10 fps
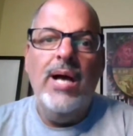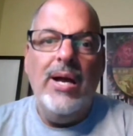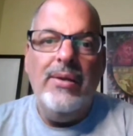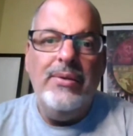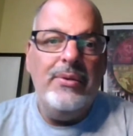
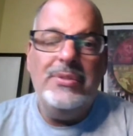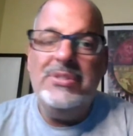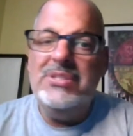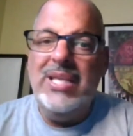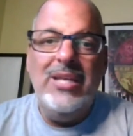
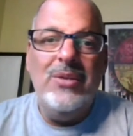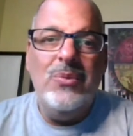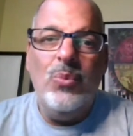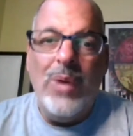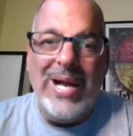
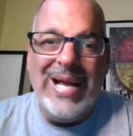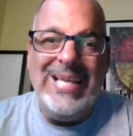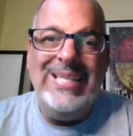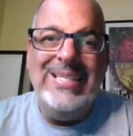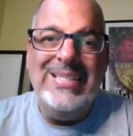understand
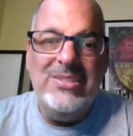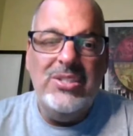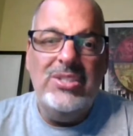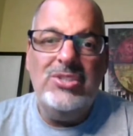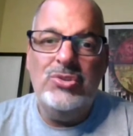why is
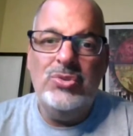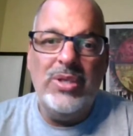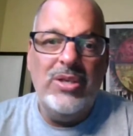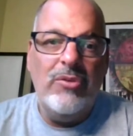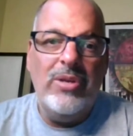this
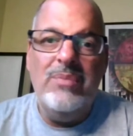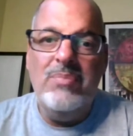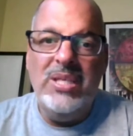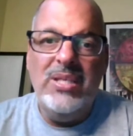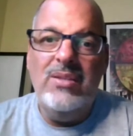triggering
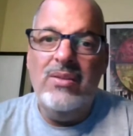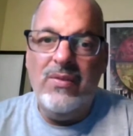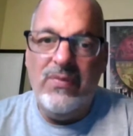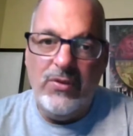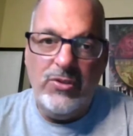me in
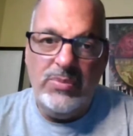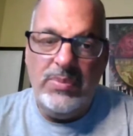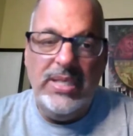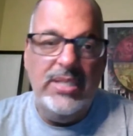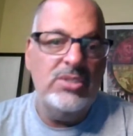the first
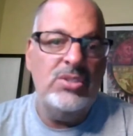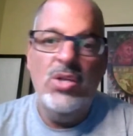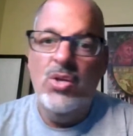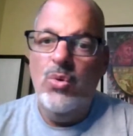place